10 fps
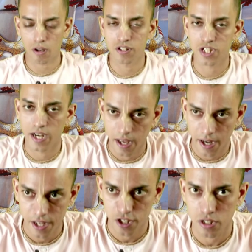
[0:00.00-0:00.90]
let us all
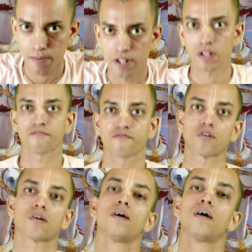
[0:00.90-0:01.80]
chant Hare Krishna
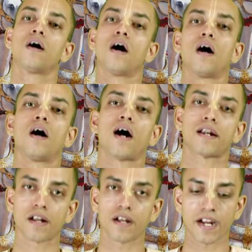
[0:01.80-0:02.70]
Mantra for
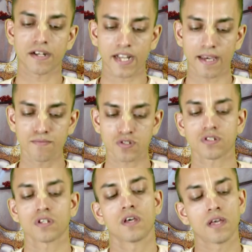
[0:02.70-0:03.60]
108
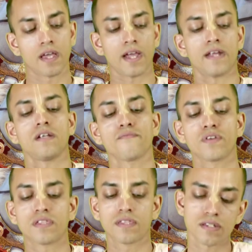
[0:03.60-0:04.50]
times,
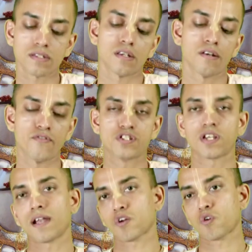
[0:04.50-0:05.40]
and with this
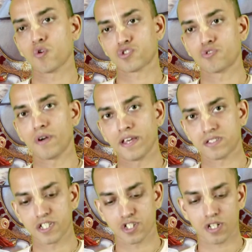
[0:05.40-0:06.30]
we shall close
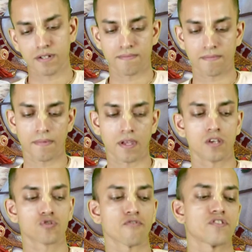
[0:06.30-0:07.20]
today's session.
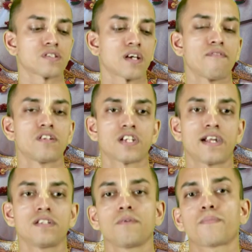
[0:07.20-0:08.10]
So first I will
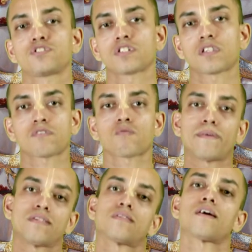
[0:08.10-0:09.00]
chant the
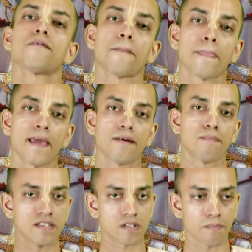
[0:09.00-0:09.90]
Panchatattva Mantra.
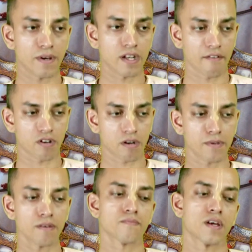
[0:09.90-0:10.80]
Please repeat
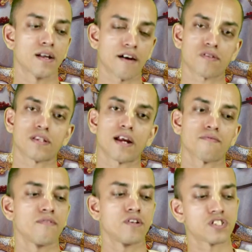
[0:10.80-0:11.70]
after me, and after
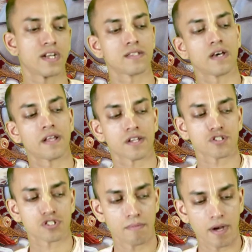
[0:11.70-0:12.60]
that we will chant the
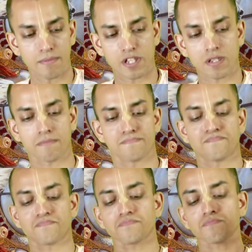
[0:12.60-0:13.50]
Hare Krishna Mahamantra.